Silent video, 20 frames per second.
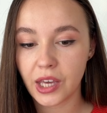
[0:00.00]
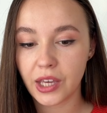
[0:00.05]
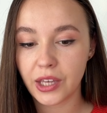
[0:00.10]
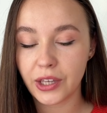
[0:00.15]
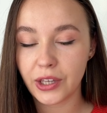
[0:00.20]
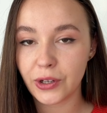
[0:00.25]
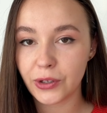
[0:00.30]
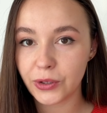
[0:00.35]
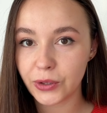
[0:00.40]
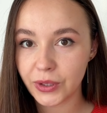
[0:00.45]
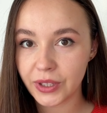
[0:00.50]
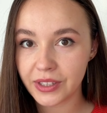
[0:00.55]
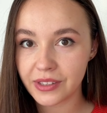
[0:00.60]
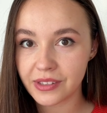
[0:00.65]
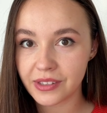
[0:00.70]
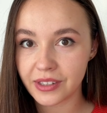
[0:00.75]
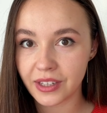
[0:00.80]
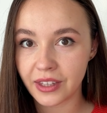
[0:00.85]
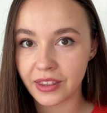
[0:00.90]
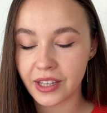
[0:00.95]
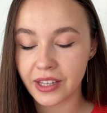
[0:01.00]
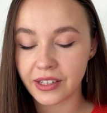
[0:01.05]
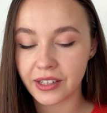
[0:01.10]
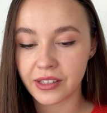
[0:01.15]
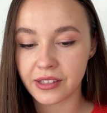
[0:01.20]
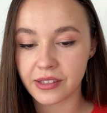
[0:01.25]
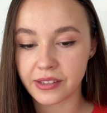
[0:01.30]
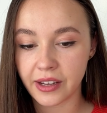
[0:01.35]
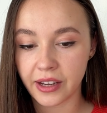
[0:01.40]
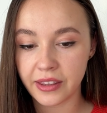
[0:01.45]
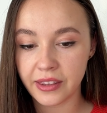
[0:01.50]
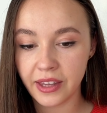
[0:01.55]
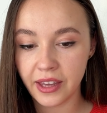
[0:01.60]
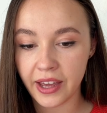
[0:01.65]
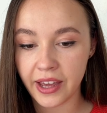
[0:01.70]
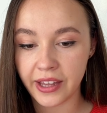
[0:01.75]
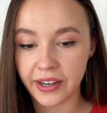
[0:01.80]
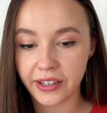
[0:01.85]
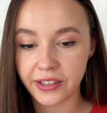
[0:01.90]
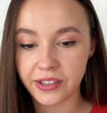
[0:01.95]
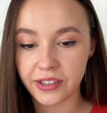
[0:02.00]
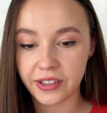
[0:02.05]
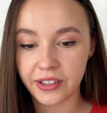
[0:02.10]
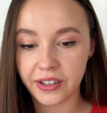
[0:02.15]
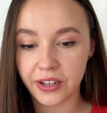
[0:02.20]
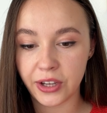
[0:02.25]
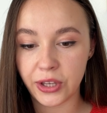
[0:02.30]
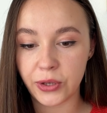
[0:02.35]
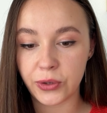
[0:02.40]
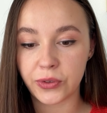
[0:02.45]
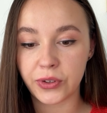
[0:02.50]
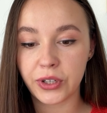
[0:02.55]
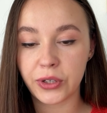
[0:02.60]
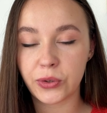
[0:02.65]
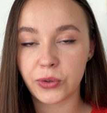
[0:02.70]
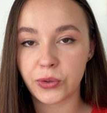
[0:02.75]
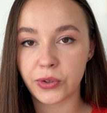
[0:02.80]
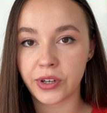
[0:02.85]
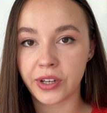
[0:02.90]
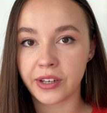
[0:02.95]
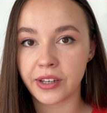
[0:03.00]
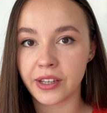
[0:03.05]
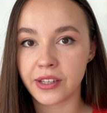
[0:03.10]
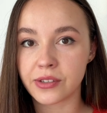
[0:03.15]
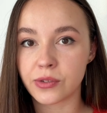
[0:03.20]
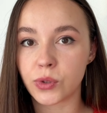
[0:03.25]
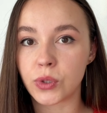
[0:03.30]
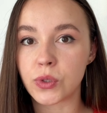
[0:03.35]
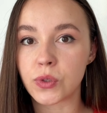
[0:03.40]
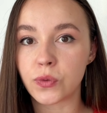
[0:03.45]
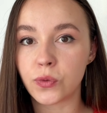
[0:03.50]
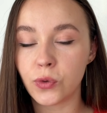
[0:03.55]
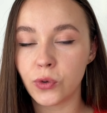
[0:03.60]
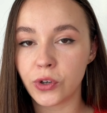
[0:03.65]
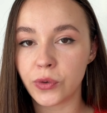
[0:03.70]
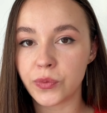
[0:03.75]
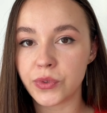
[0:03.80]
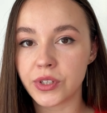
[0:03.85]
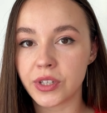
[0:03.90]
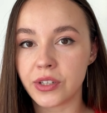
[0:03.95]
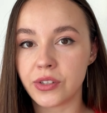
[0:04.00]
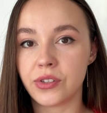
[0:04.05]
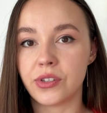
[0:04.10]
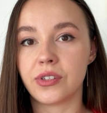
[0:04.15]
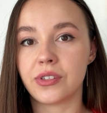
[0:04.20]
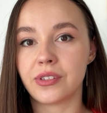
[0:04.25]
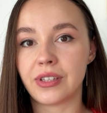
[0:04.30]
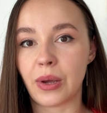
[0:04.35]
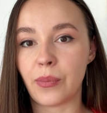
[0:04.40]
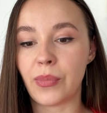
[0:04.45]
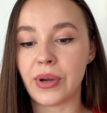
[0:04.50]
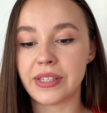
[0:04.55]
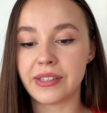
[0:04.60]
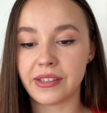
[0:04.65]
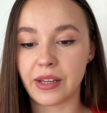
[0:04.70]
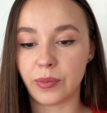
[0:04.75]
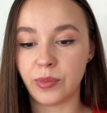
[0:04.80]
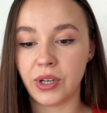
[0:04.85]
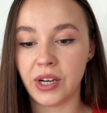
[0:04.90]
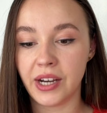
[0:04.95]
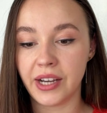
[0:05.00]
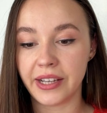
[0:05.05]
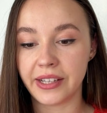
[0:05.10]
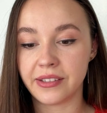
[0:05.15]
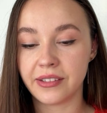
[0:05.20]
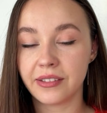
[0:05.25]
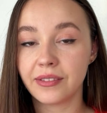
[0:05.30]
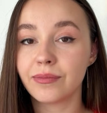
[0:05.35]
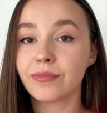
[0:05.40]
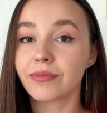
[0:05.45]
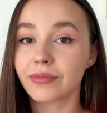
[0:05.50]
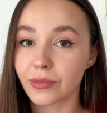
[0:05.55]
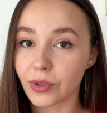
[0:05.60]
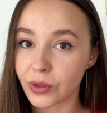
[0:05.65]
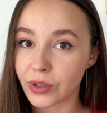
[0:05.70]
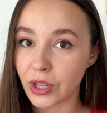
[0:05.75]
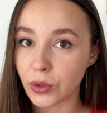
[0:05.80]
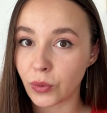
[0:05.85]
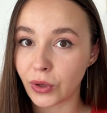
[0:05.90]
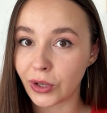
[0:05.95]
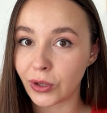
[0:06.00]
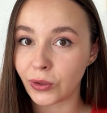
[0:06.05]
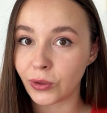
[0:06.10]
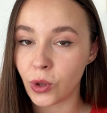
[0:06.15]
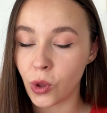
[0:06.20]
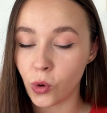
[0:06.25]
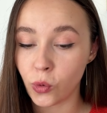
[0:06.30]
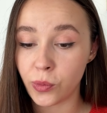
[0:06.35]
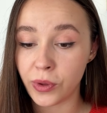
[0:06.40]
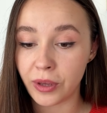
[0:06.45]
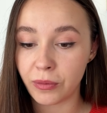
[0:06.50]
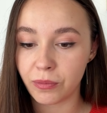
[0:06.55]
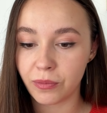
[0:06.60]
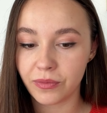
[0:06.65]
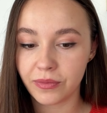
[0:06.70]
Here you can see that inside the editor, your recording is transformed into a step-by-step guide that we call Knowby.